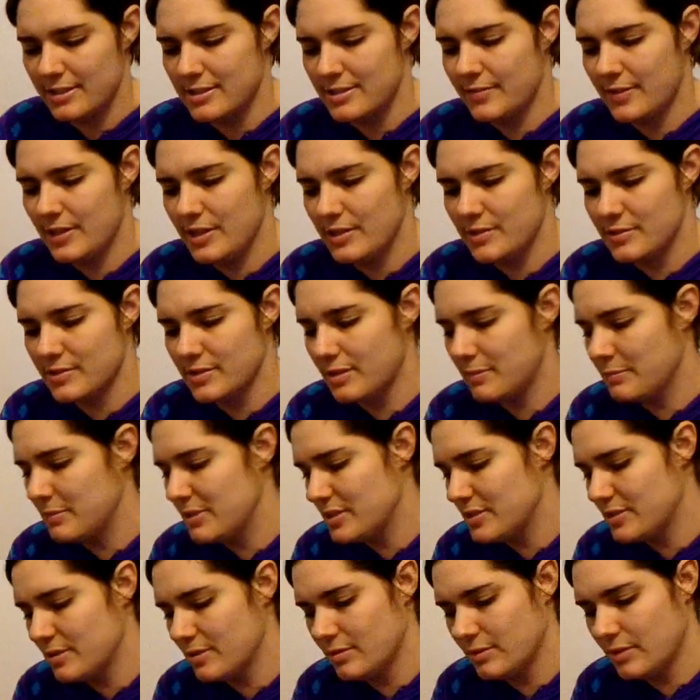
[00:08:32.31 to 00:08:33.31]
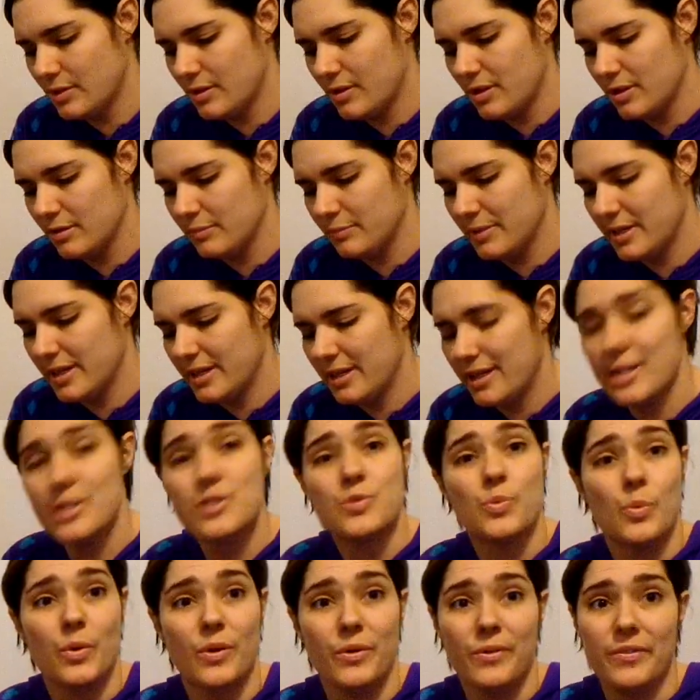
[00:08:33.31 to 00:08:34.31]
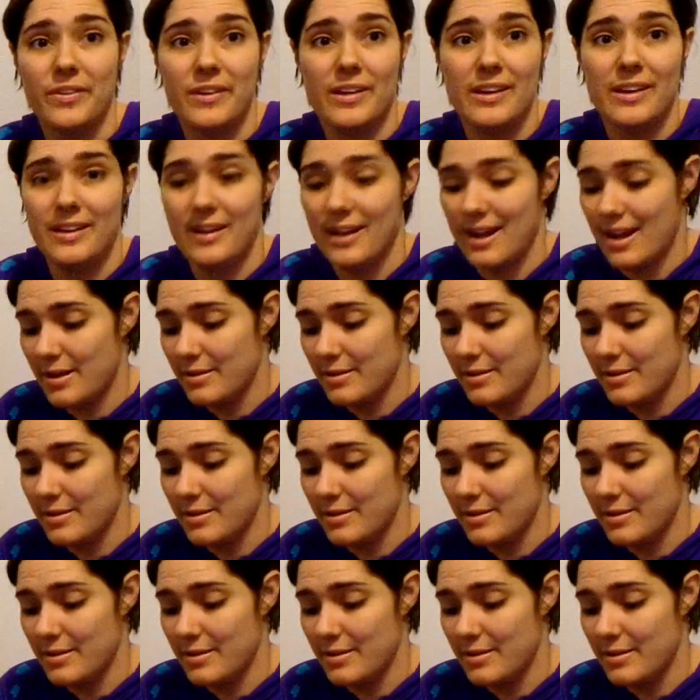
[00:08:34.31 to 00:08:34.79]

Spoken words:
this video is going to be so long, but it's worth it.